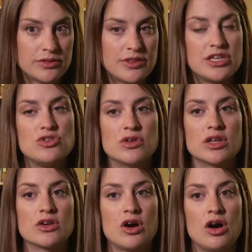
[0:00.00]
that you
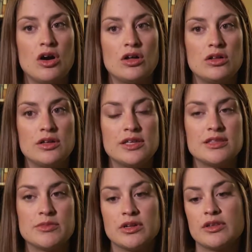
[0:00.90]
can call in
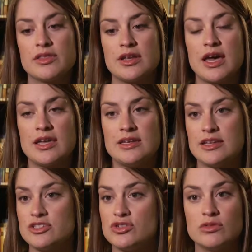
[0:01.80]
the middle of the night
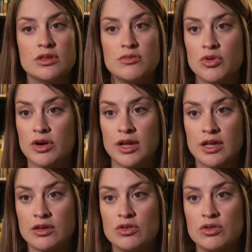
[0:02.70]
at two in the morning